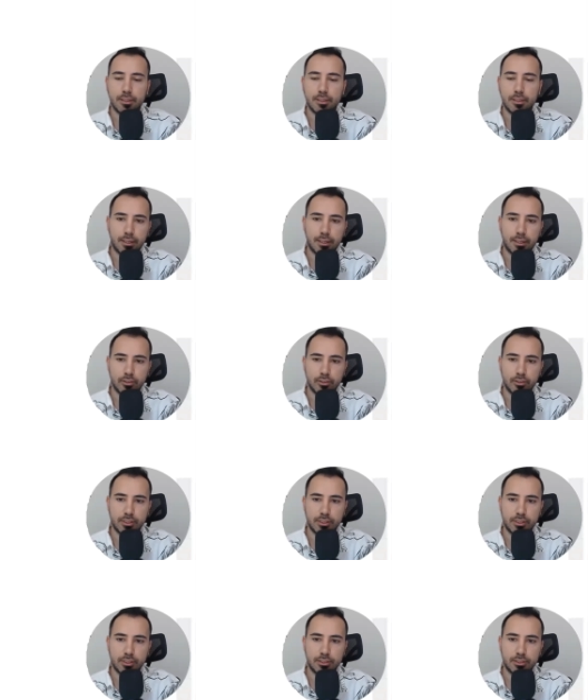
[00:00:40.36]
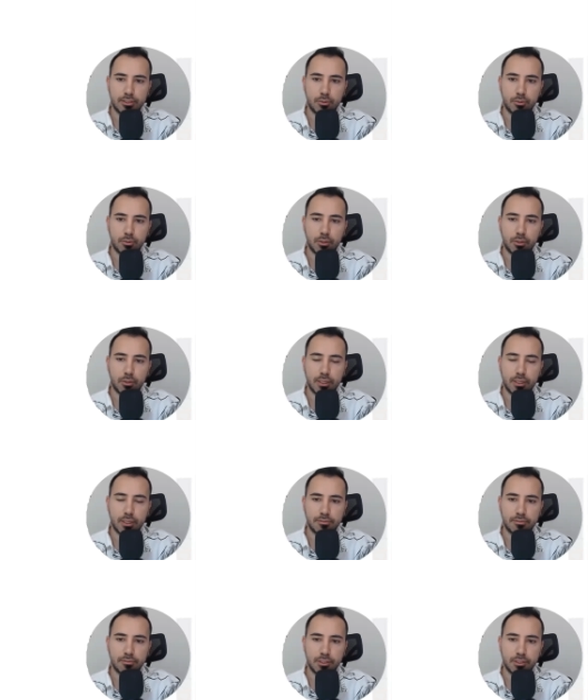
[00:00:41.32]
as this. So I'm going to write the
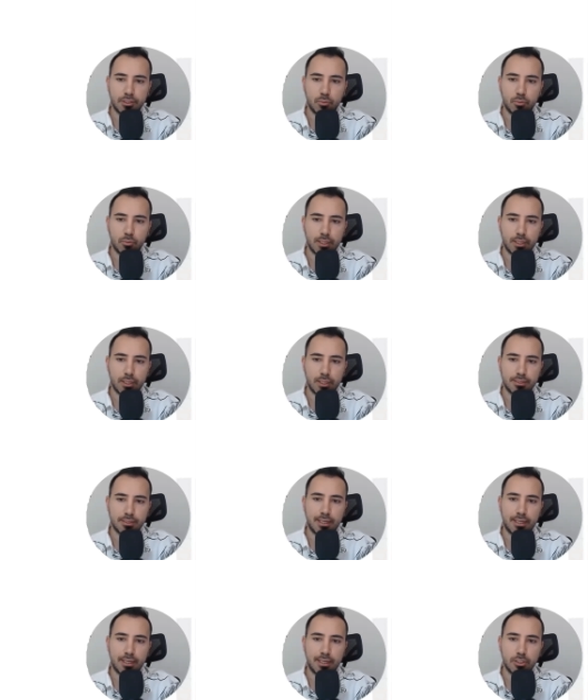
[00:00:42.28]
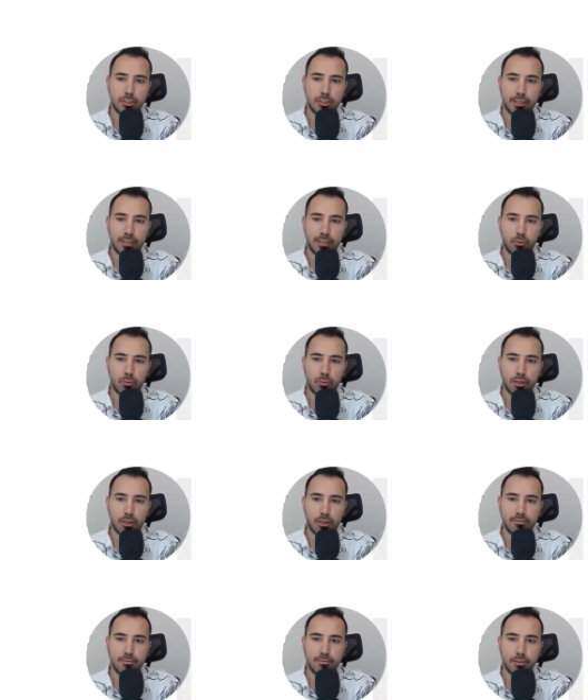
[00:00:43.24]
first one as 10 to power
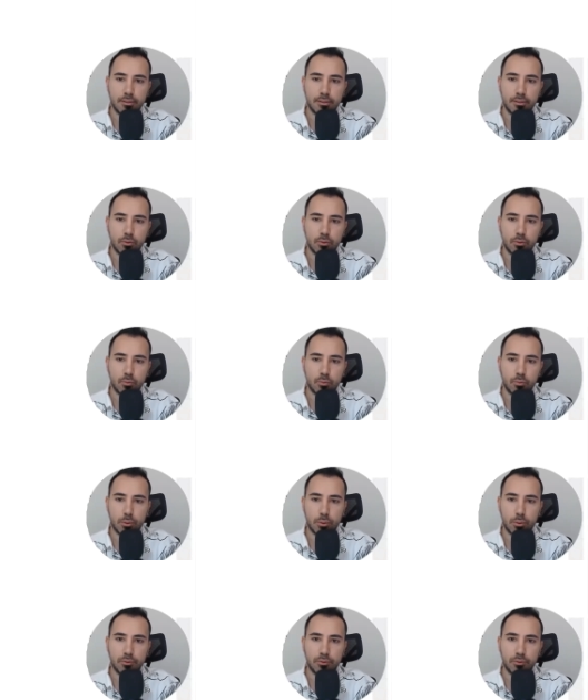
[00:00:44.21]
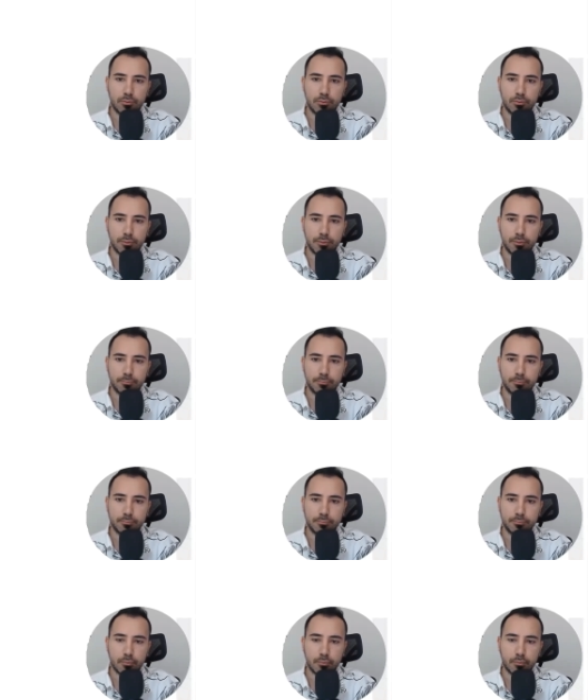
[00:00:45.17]
of 1 over 3.
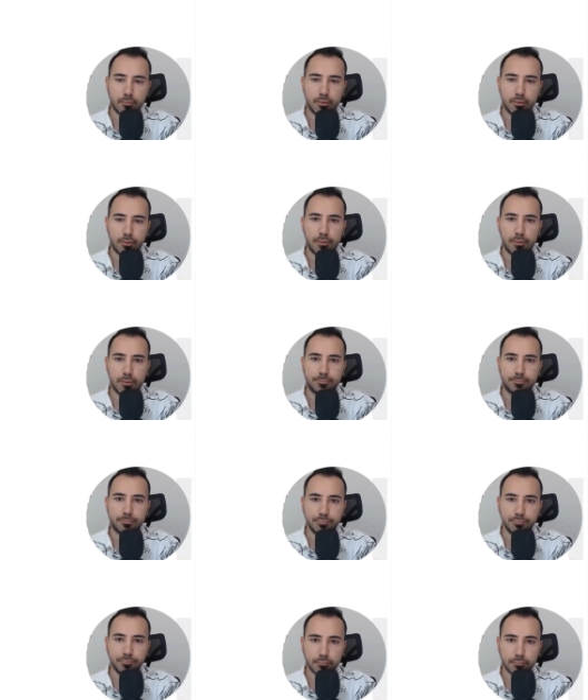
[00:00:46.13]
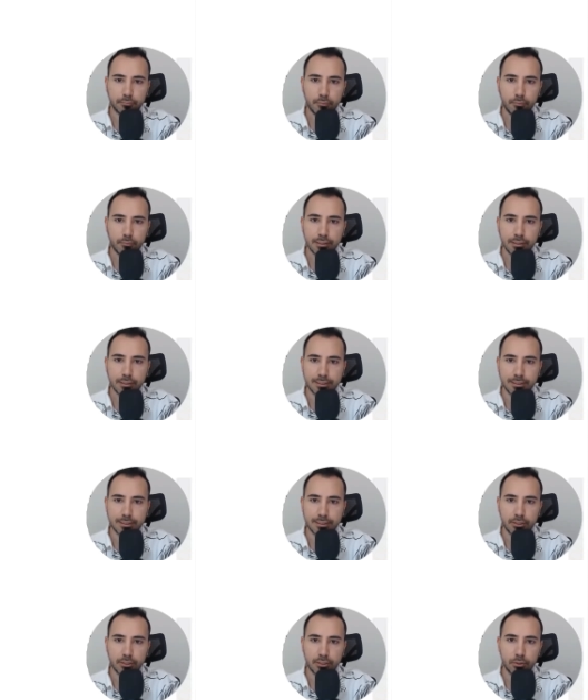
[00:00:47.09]
Okay. This is
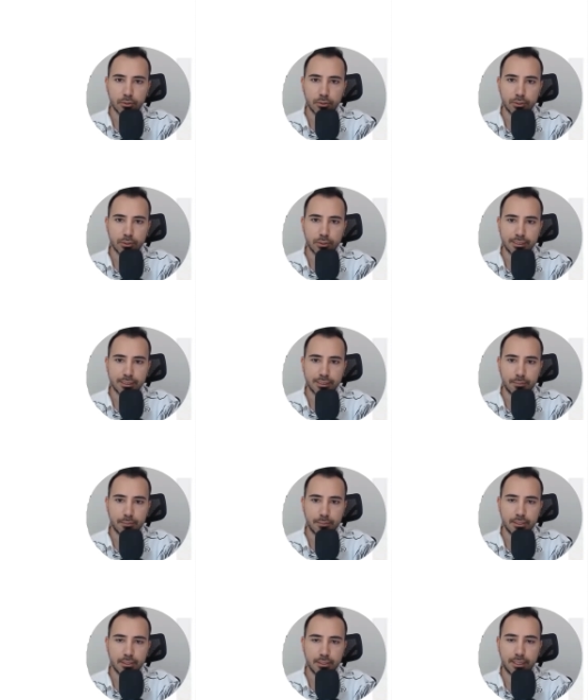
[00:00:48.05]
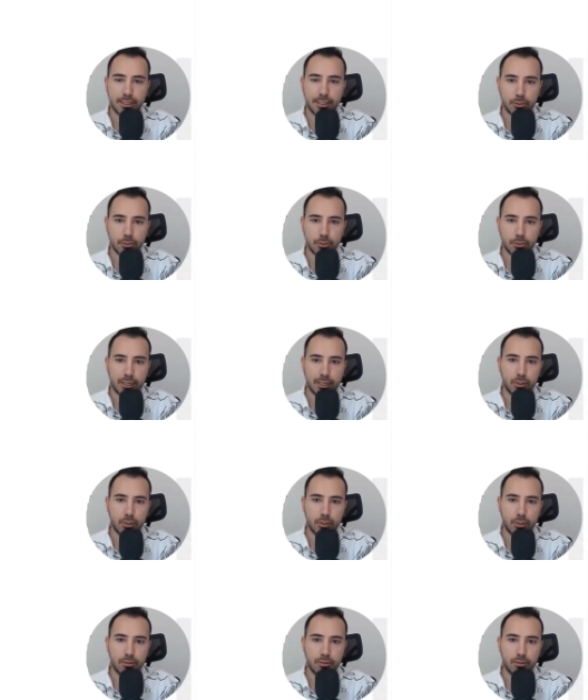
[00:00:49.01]
also the same, 10 to power
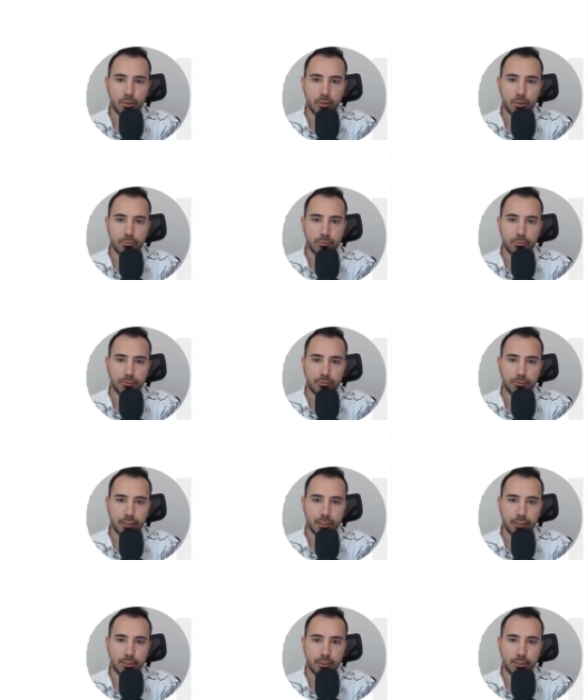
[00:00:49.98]
of 1 over 3.